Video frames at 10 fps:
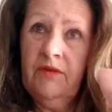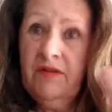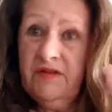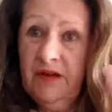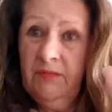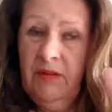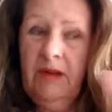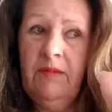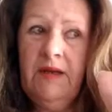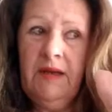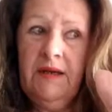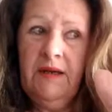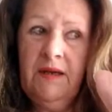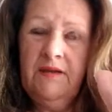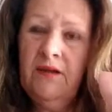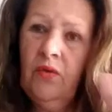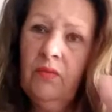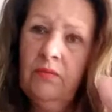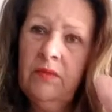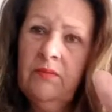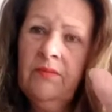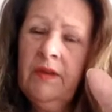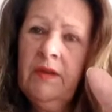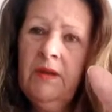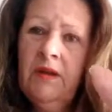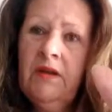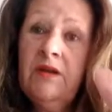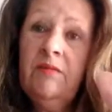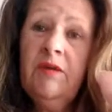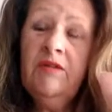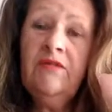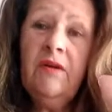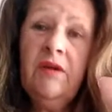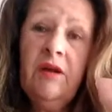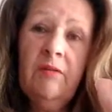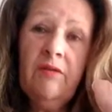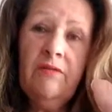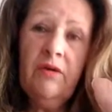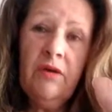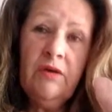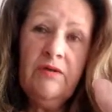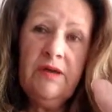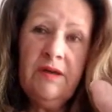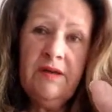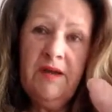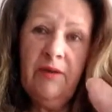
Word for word: of the same name in London. I said, oh, can you give me the phone number of your hotel in